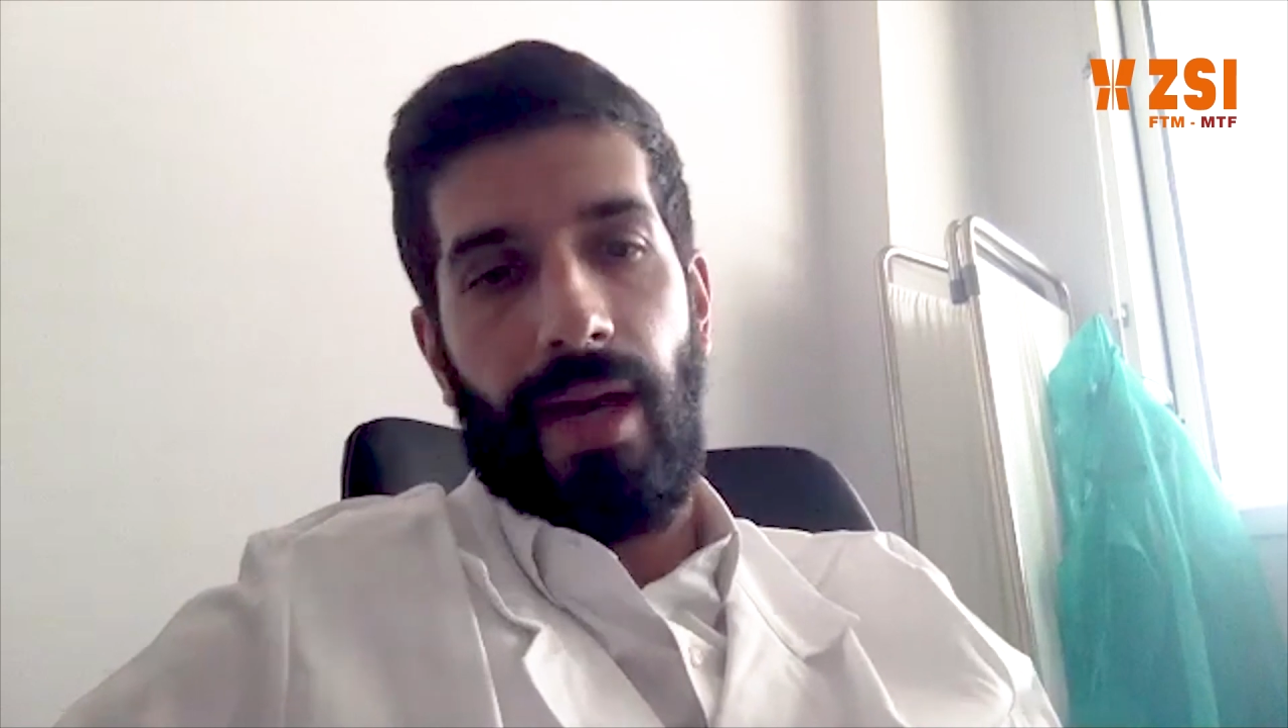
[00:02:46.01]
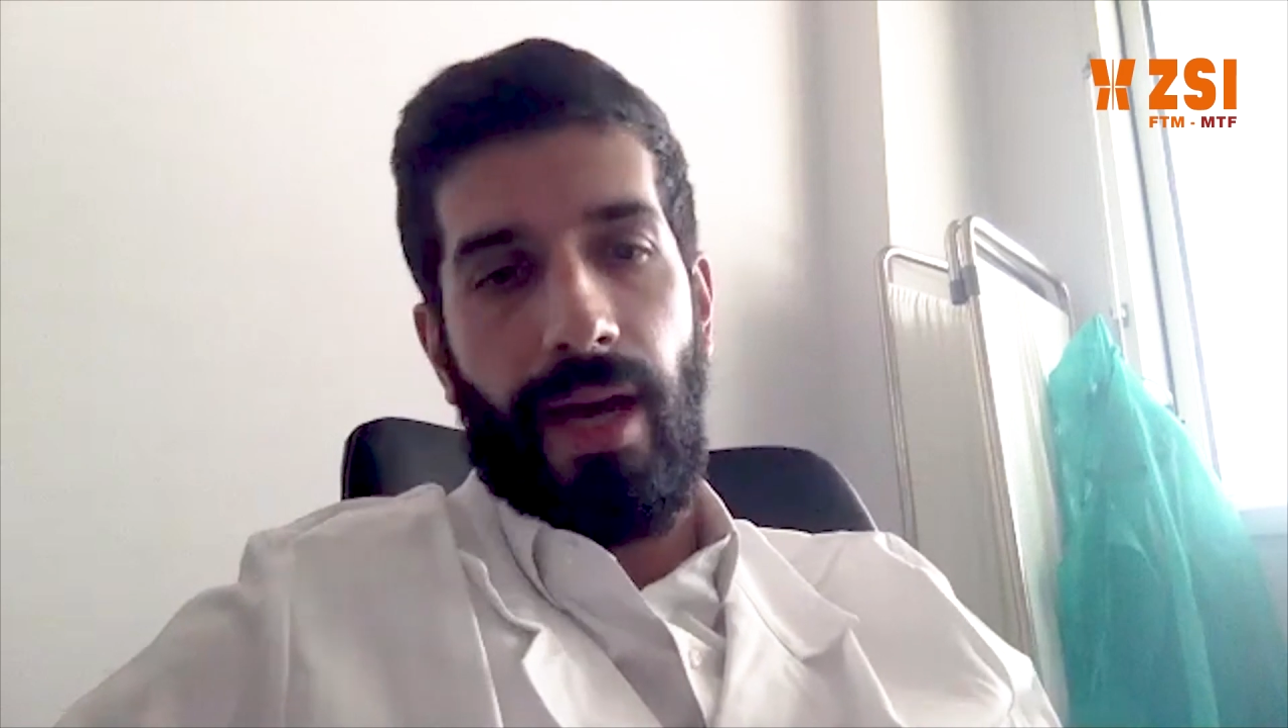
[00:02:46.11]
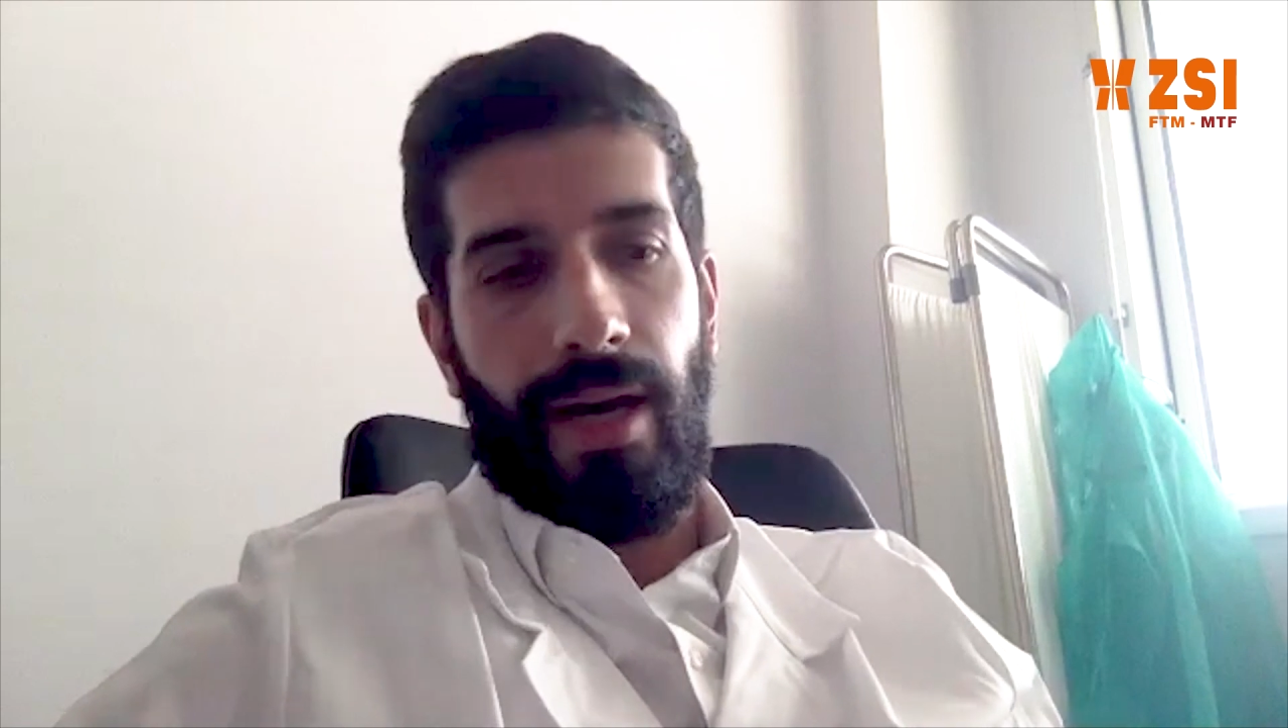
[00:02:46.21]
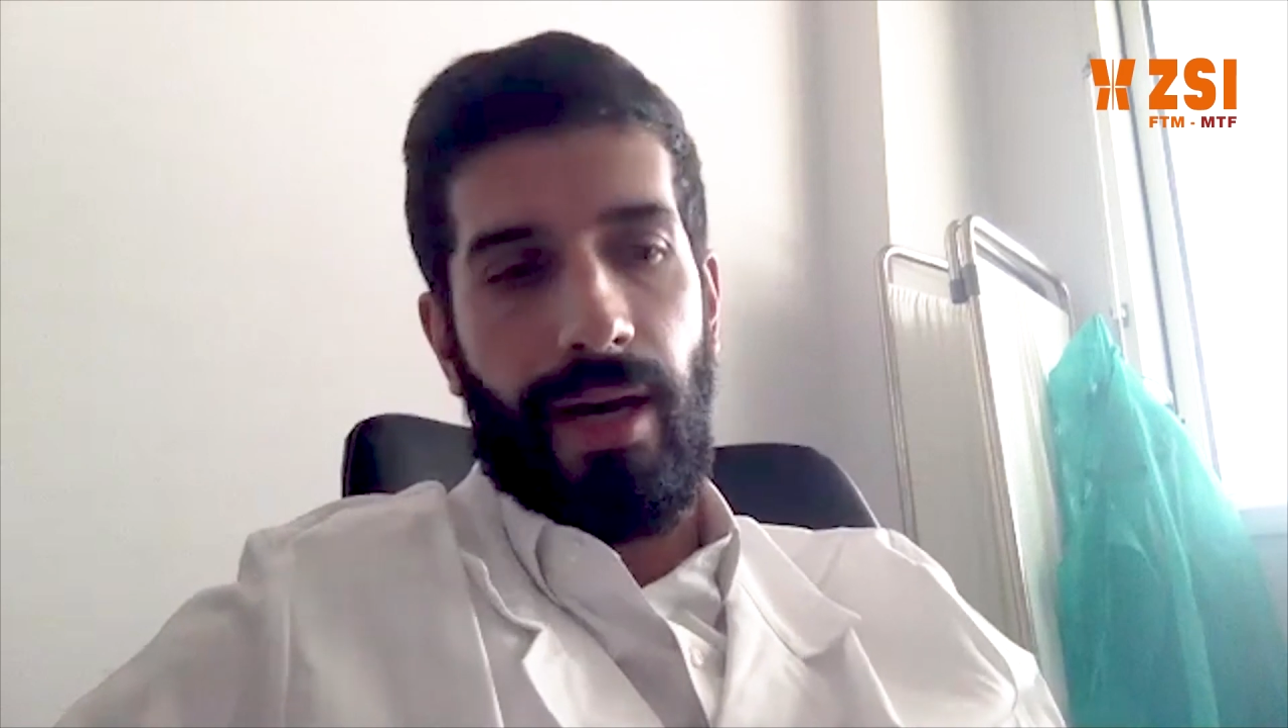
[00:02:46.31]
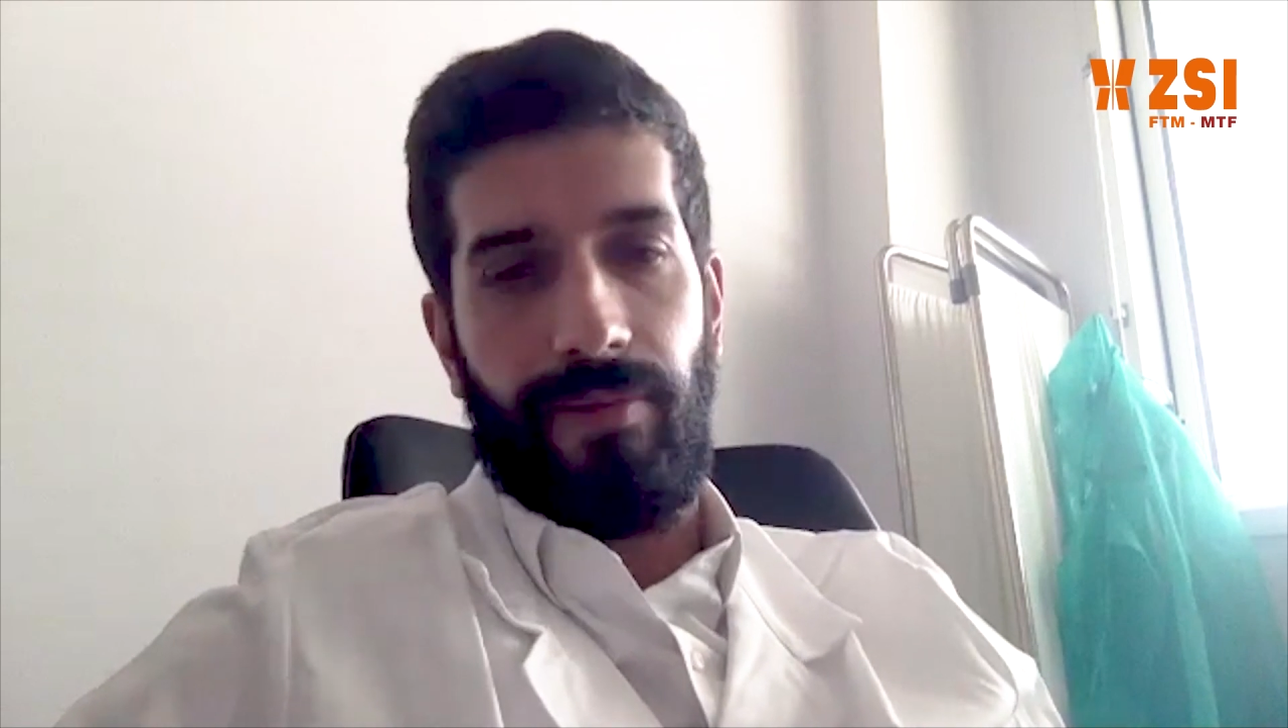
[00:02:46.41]

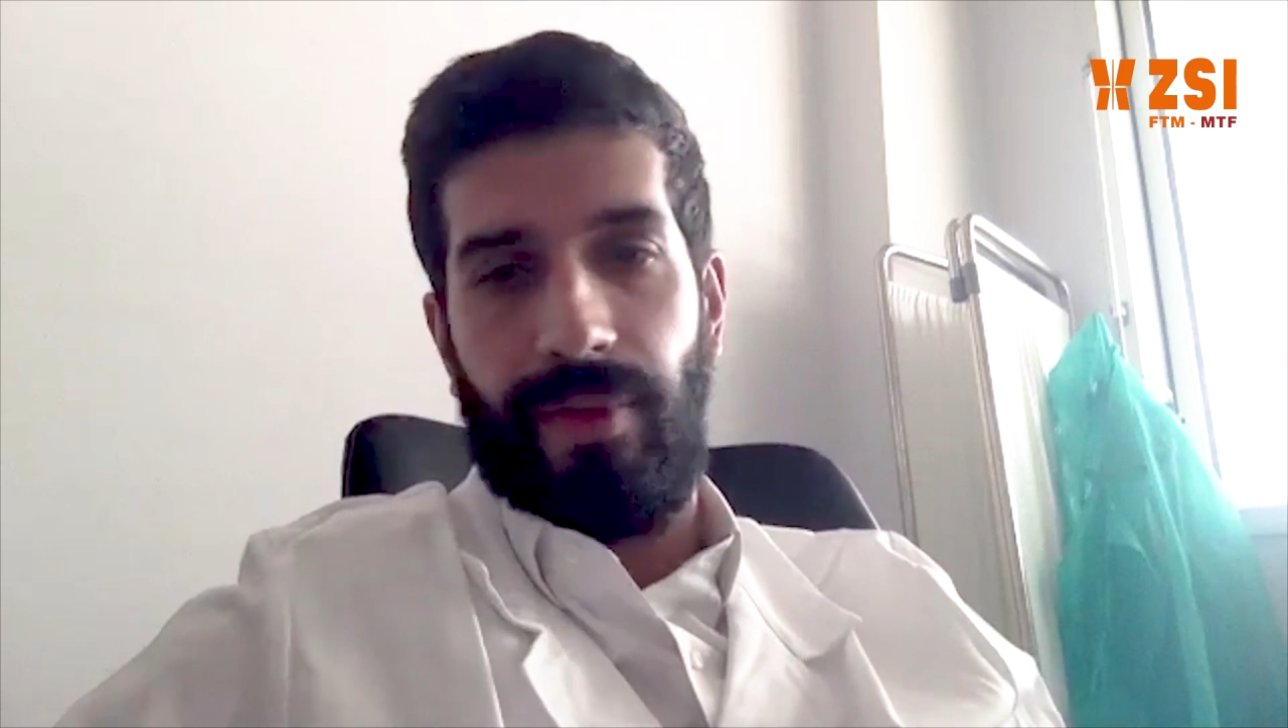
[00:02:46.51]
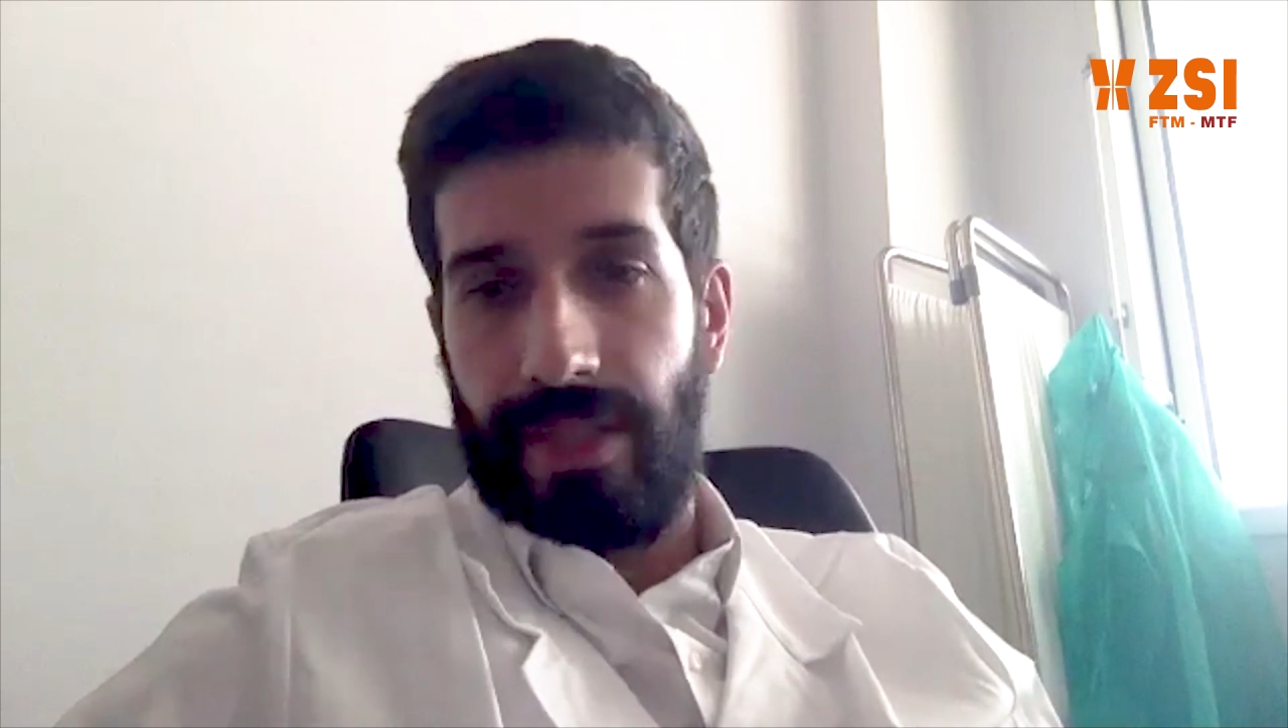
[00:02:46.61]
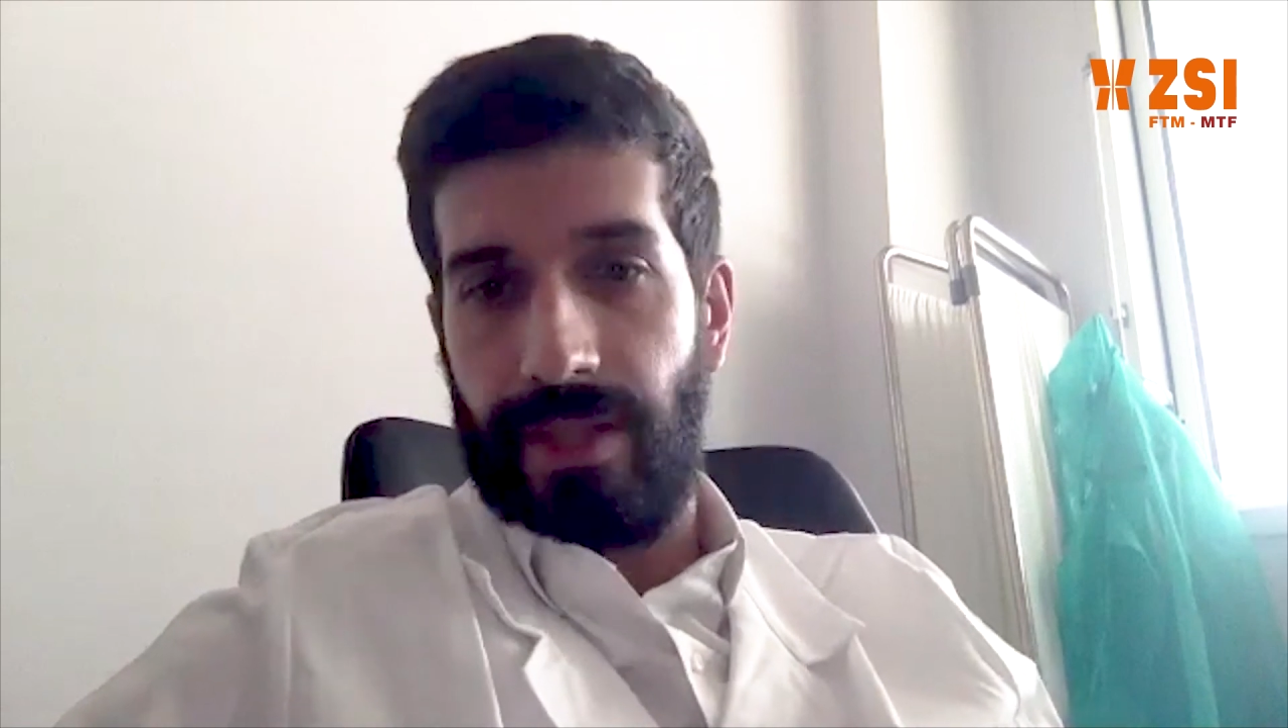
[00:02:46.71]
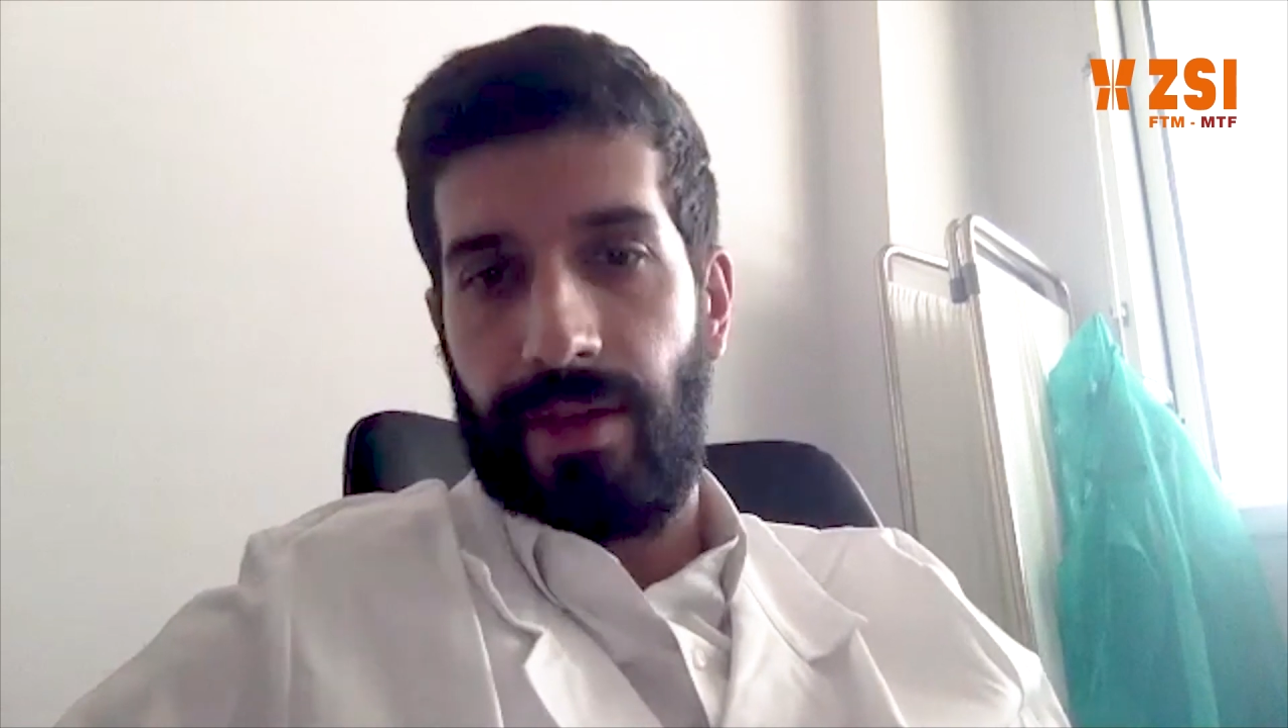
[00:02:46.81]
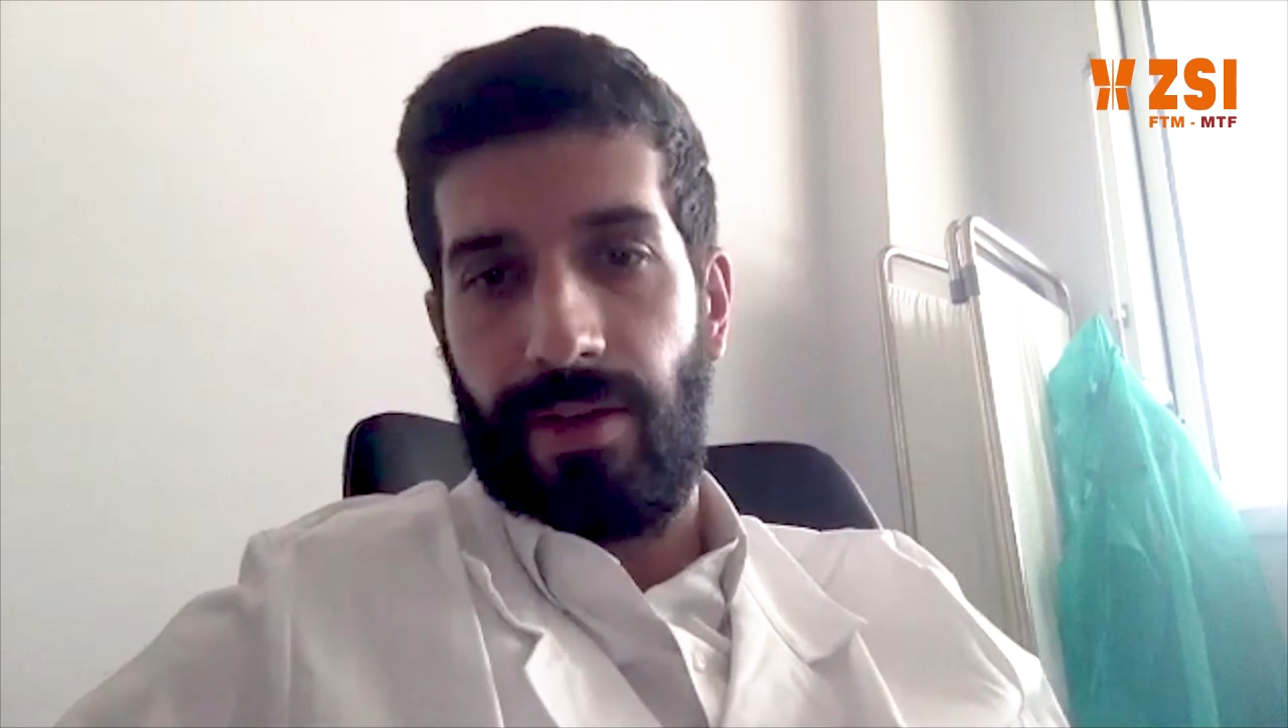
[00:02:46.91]
a
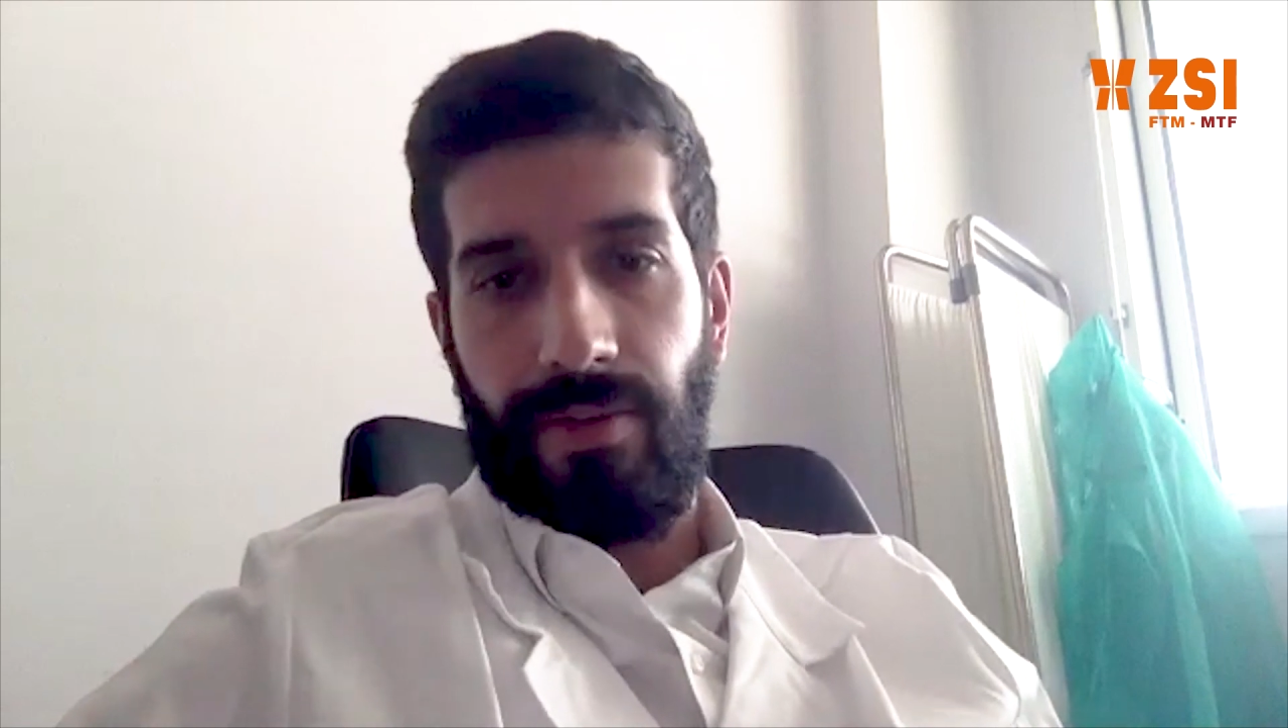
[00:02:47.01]
risk